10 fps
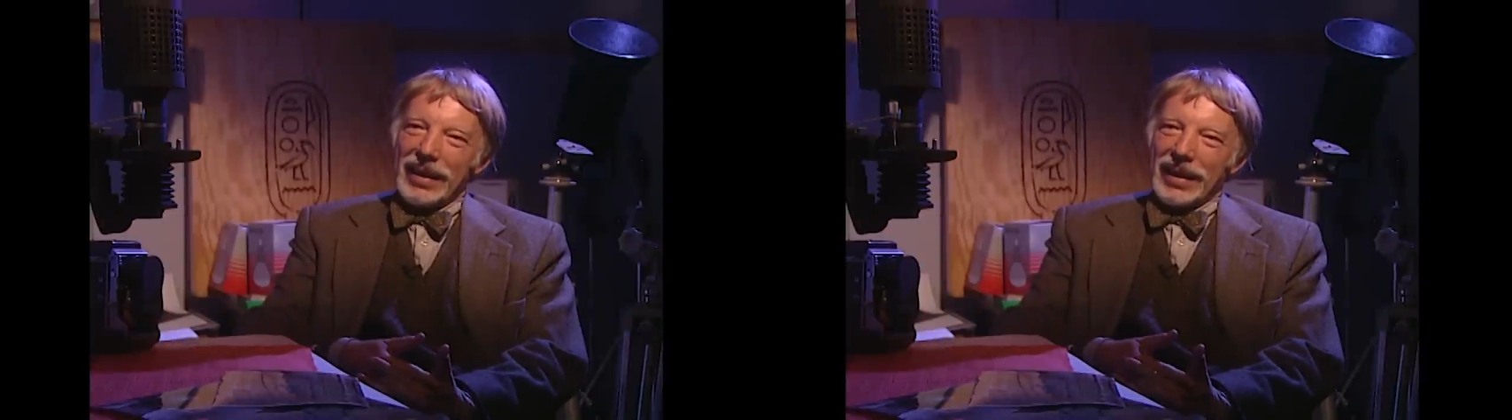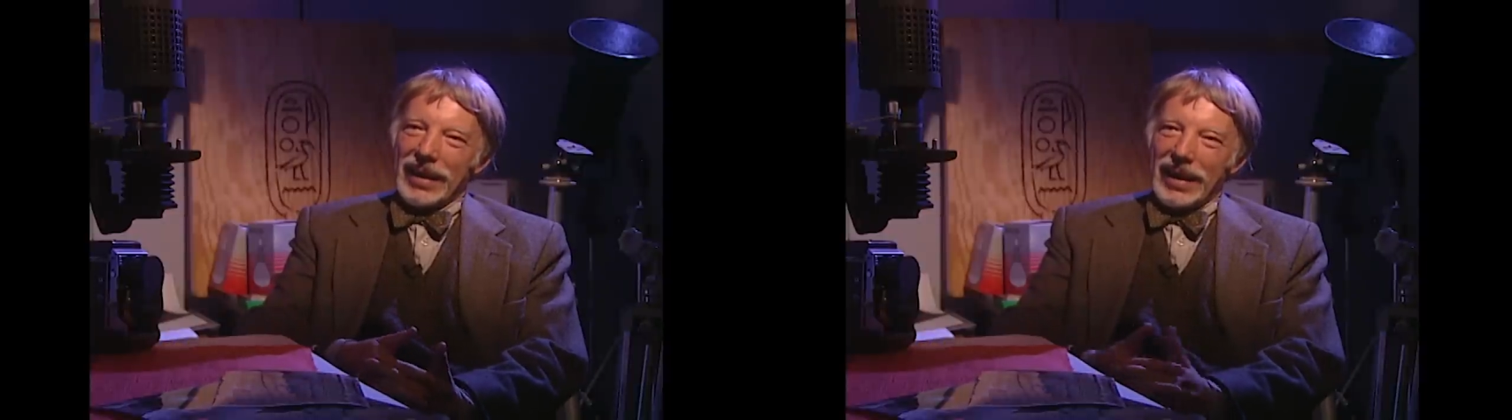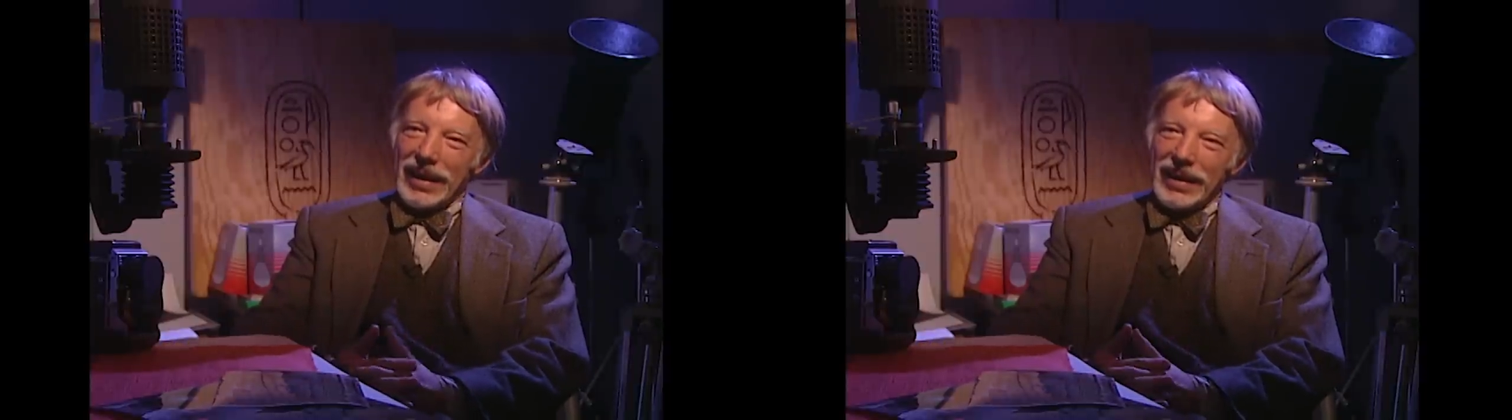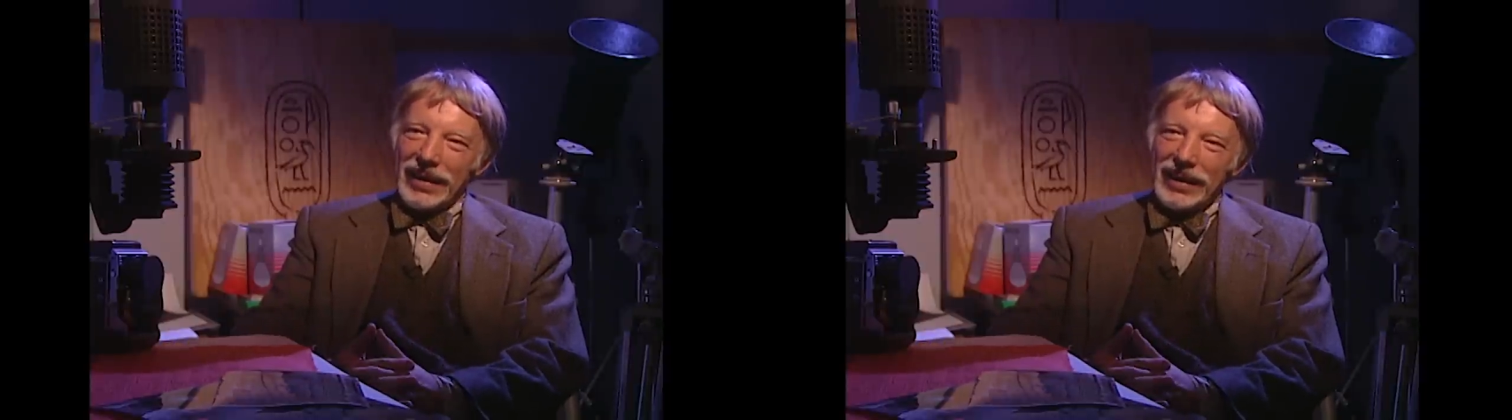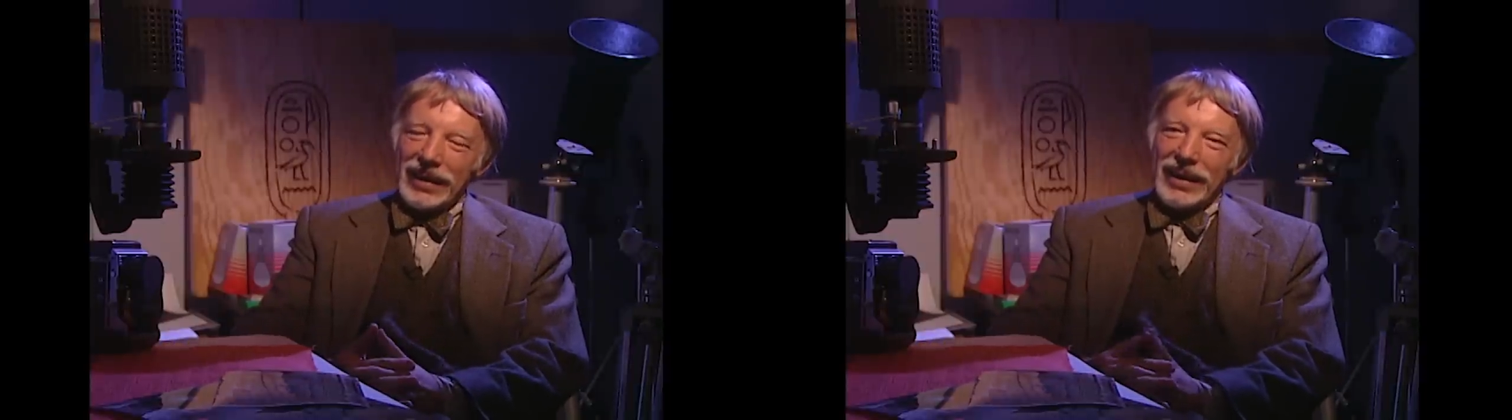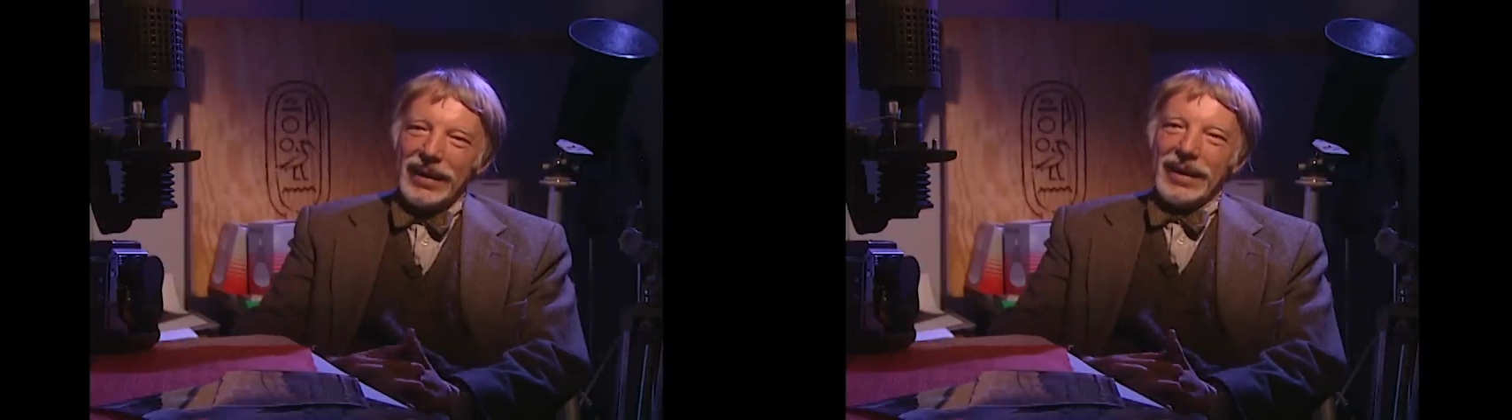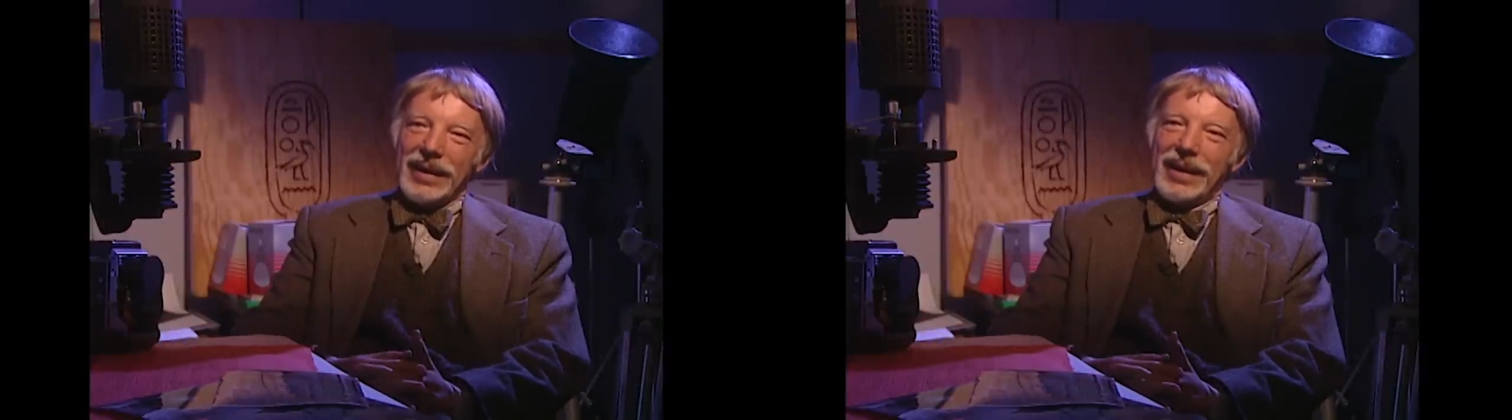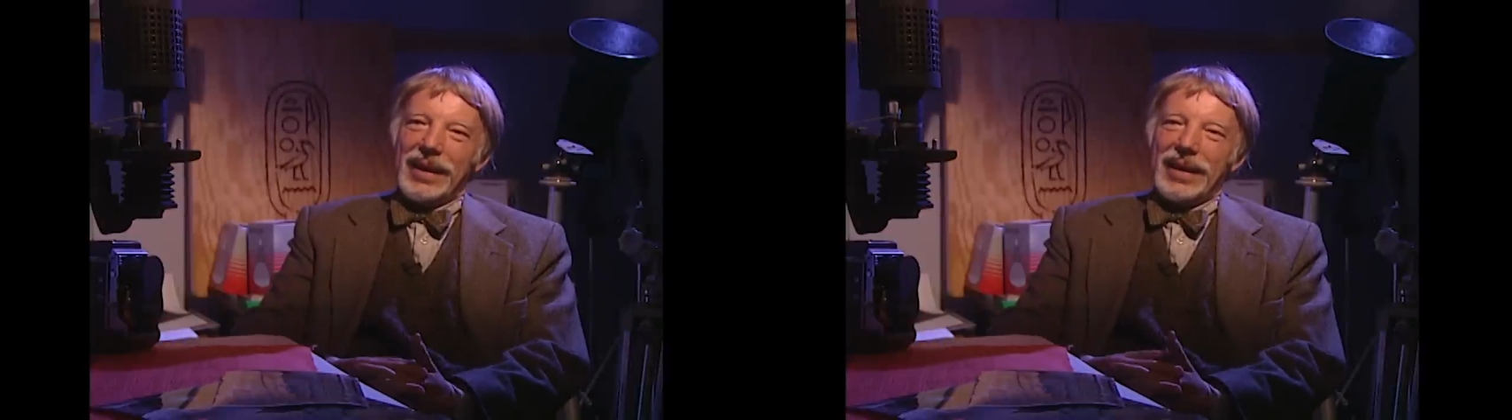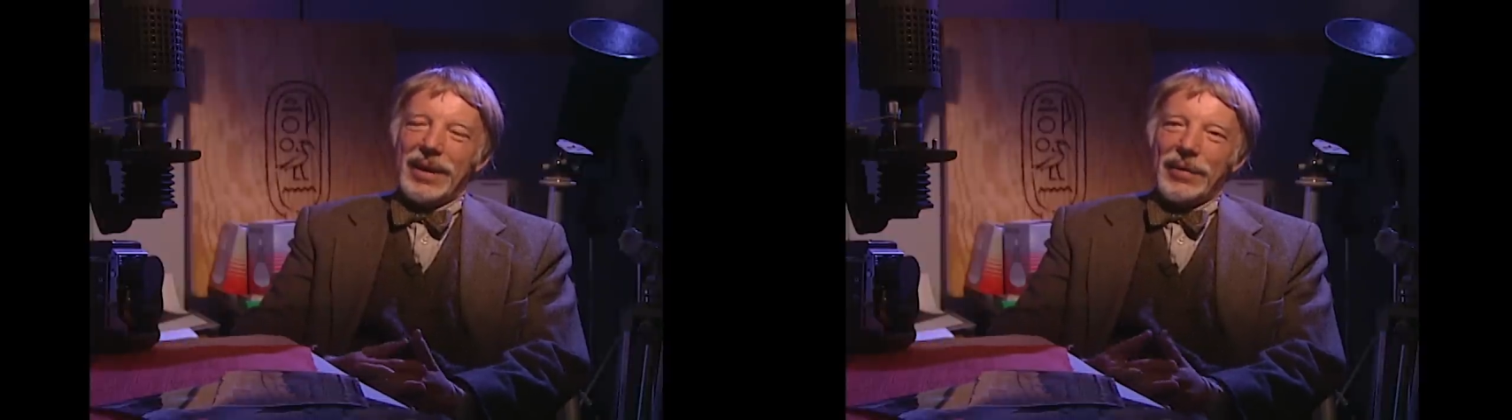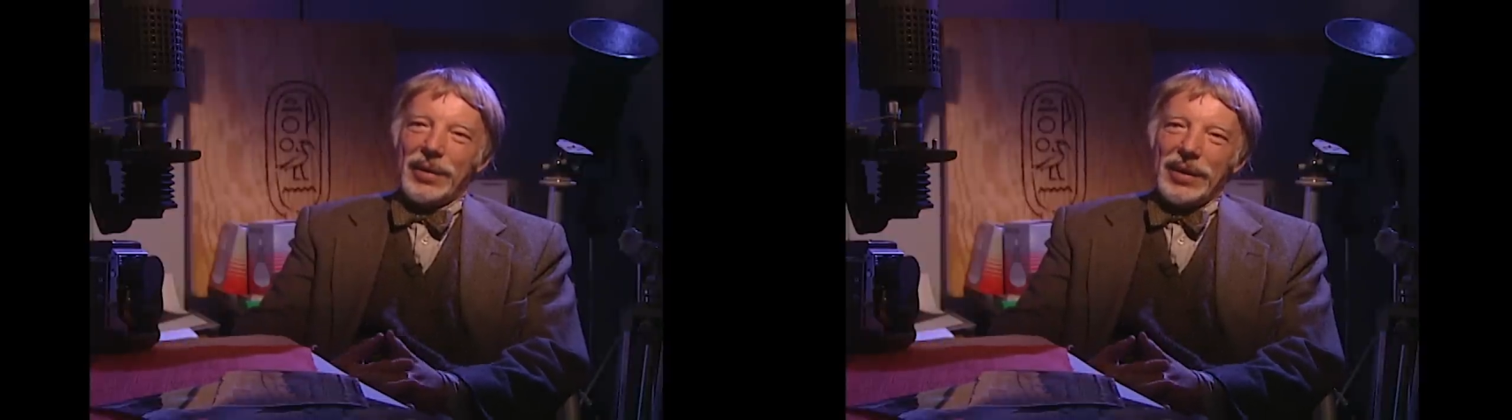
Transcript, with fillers: He stands at the beginning of a line